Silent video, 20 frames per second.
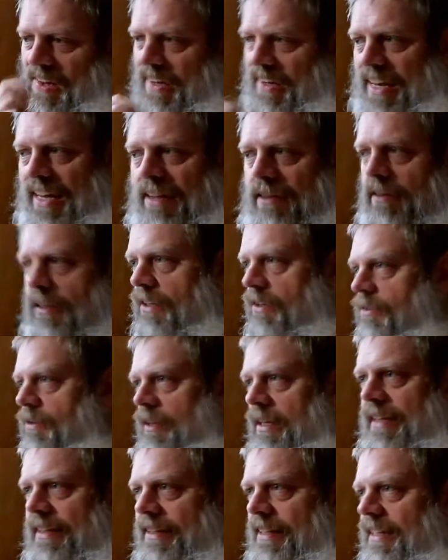down low
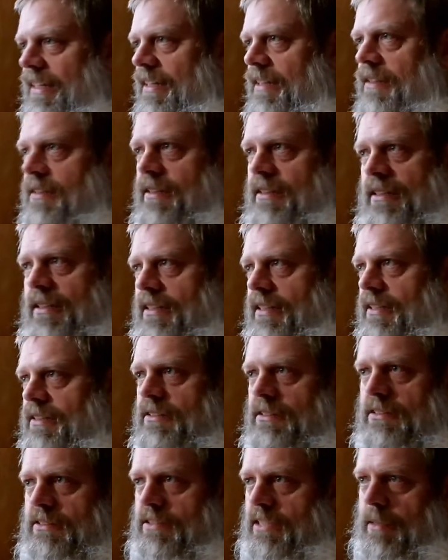like that,
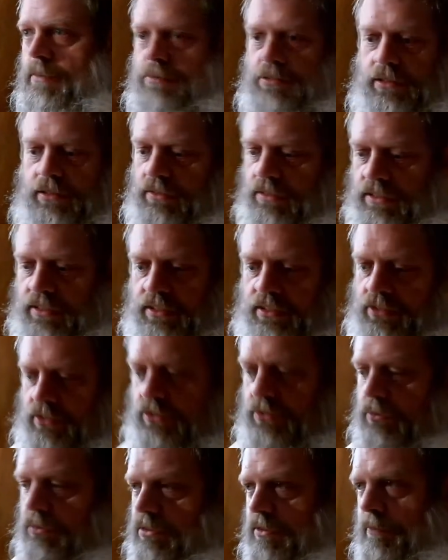it just absolutely
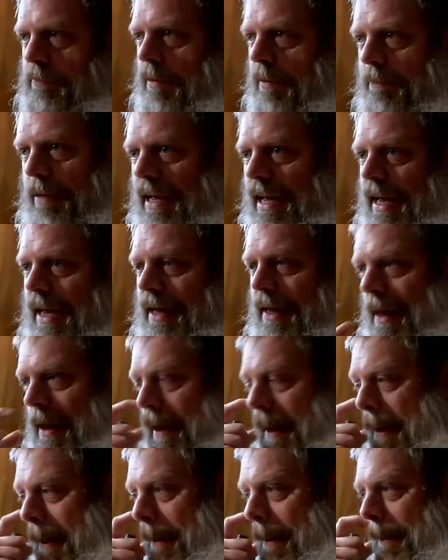destroys my back.
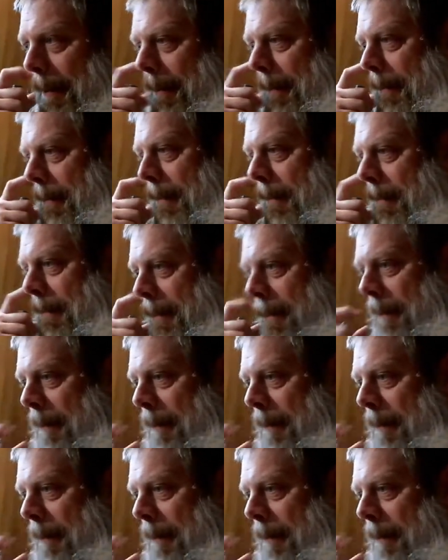So,